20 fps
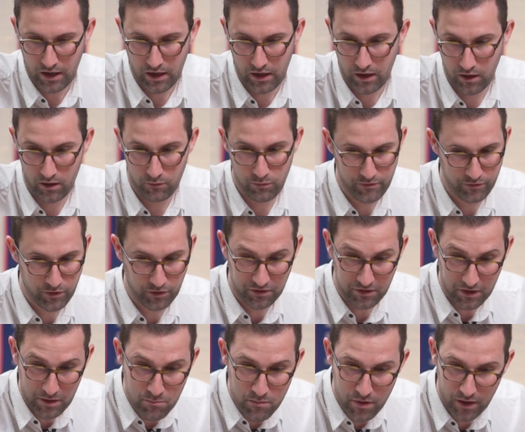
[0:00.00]
We've got
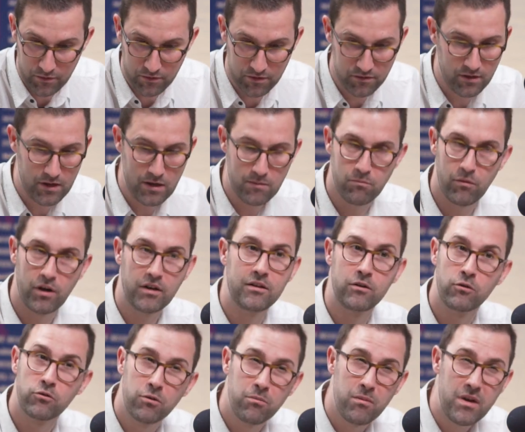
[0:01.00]
an inbound team.
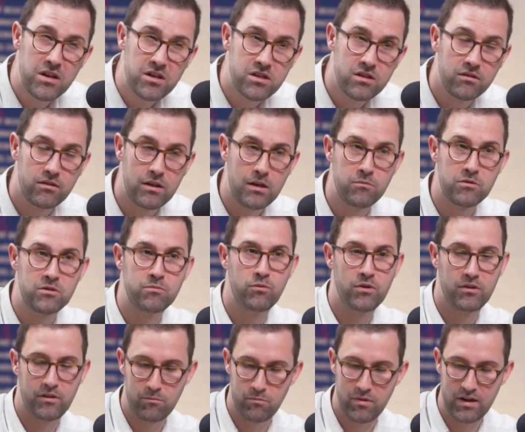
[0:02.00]
Marketing automation team is
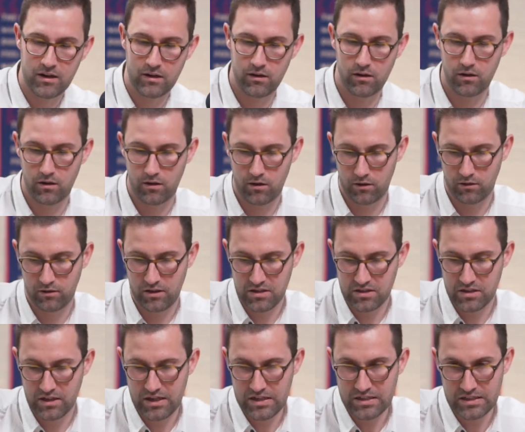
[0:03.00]
pretty big
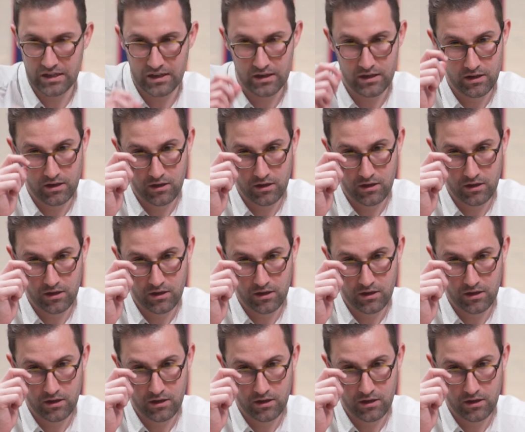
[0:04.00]
these days.